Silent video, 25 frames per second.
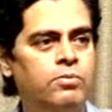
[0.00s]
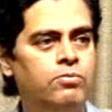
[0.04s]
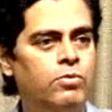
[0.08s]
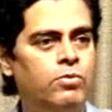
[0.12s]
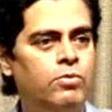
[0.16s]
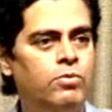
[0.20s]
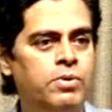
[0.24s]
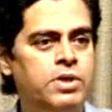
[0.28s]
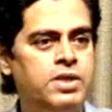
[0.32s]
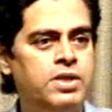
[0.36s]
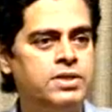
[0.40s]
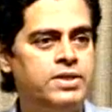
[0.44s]

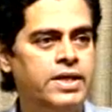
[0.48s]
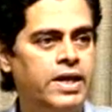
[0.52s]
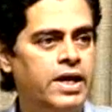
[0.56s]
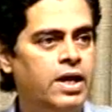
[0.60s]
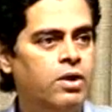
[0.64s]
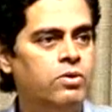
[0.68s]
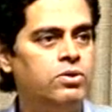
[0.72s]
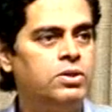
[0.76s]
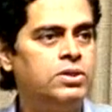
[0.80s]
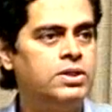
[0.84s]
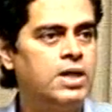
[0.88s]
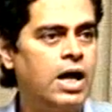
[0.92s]
mobilities
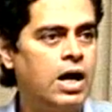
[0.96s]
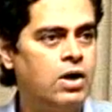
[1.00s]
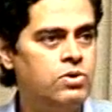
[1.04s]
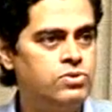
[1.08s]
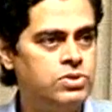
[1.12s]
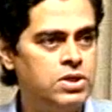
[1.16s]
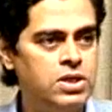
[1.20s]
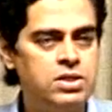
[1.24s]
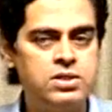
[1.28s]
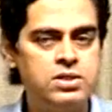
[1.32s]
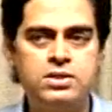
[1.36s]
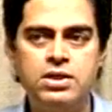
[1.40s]
around
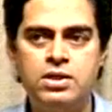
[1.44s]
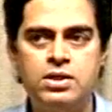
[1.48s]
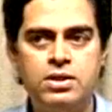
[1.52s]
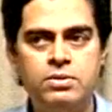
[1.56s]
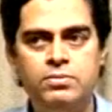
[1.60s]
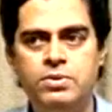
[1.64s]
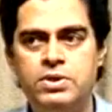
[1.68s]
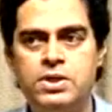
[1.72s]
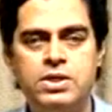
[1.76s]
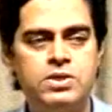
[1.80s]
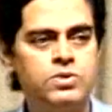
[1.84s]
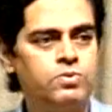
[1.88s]
1000
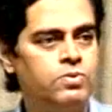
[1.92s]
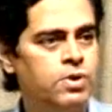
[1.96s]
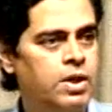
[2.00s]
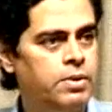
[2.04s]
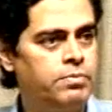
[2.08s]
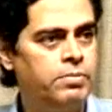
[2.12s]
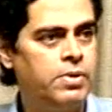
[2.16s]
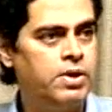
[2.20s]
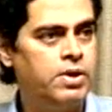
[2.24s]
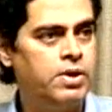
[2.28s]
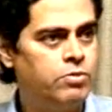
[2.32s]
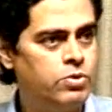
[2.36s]
centimeters square
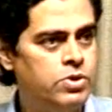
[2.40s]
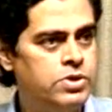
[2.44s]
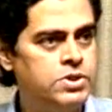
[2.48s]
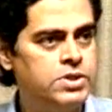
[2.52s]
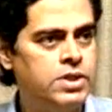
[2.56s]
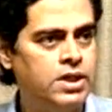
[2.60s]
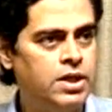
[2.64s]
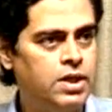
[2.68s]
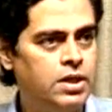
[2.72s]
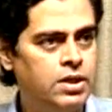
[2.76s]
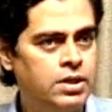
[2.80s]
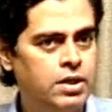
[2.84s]
per volt
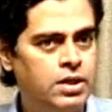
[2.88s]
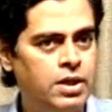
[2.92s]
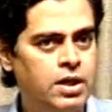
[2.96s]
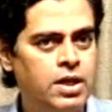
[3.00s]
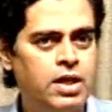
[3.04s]
second,